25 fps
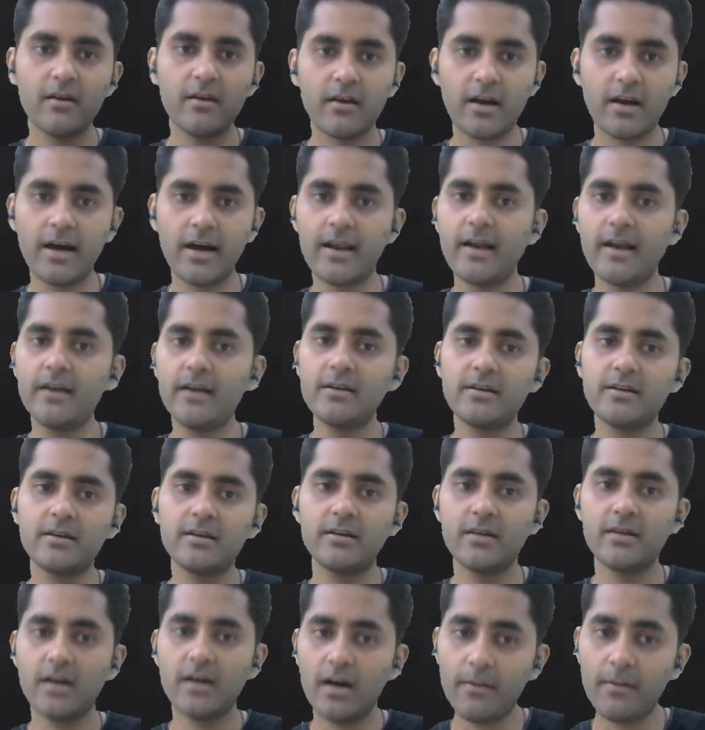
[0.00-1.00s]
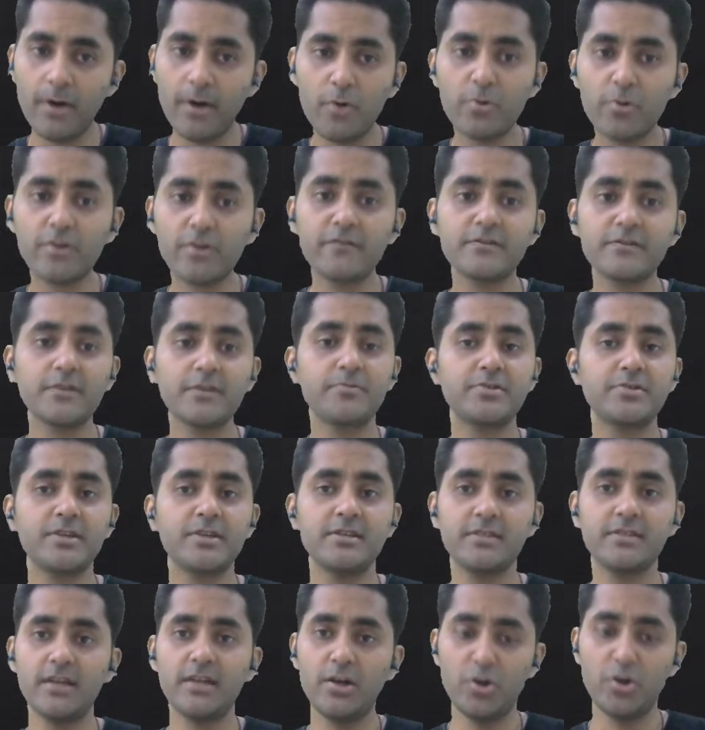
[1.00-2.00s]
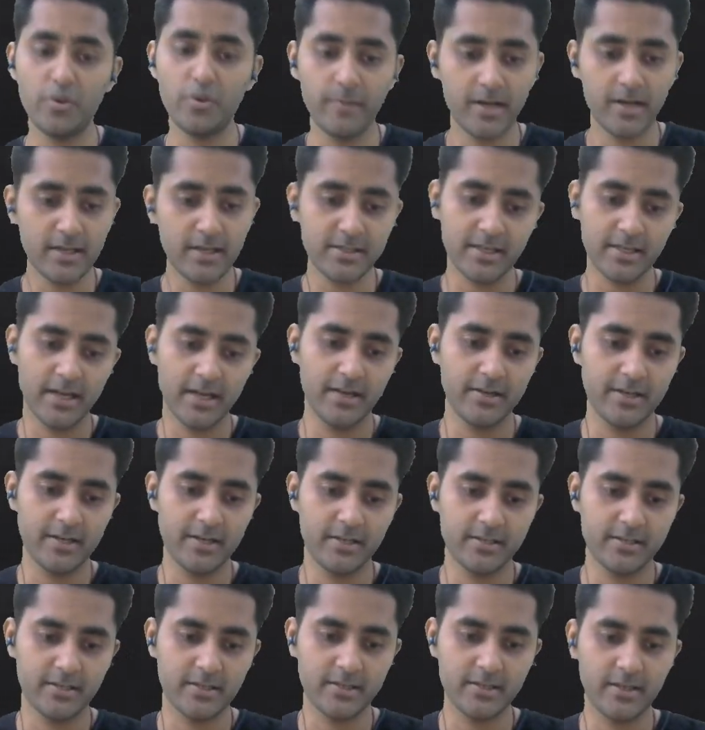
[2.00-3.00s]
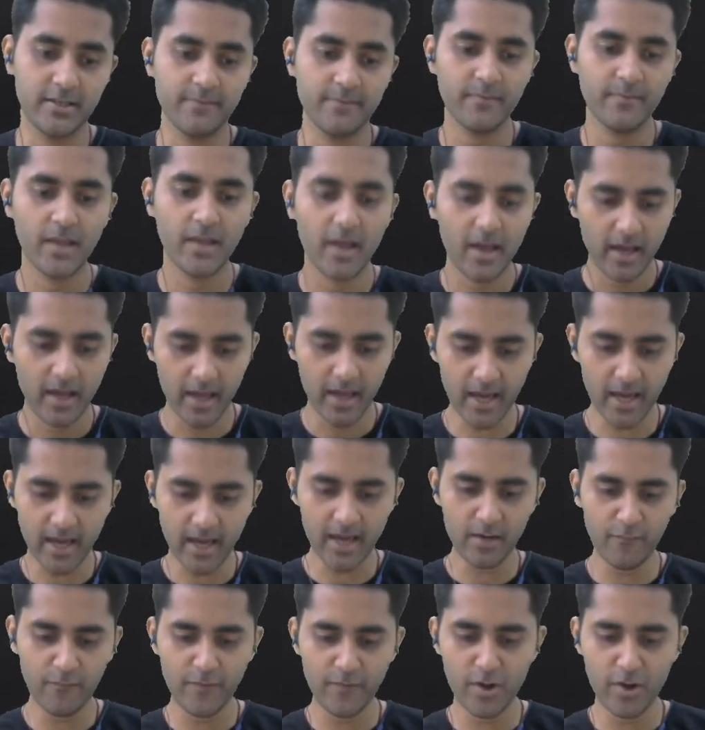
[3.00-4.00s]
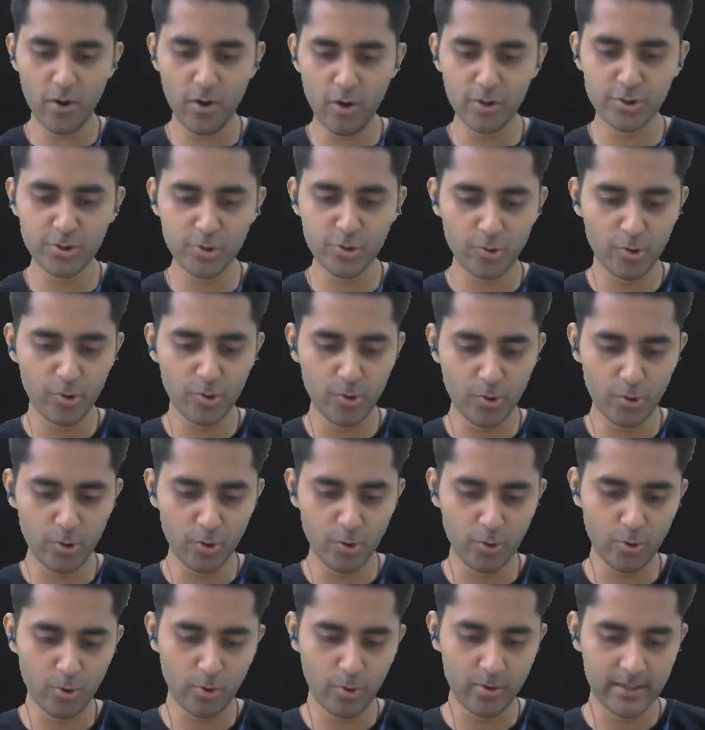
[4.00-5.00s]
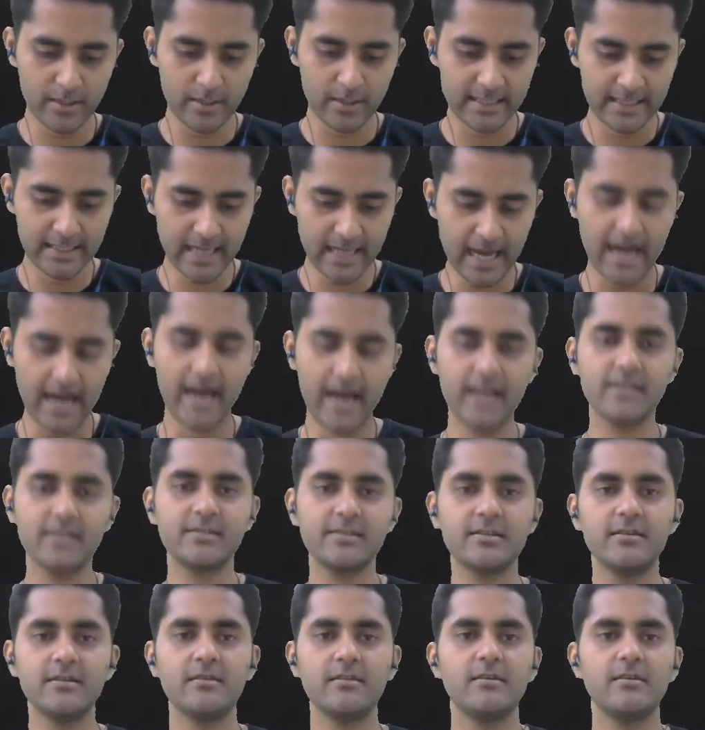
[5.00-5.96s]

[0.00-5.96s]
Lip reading: current, amount of substance, and luminous intensity. And we also know that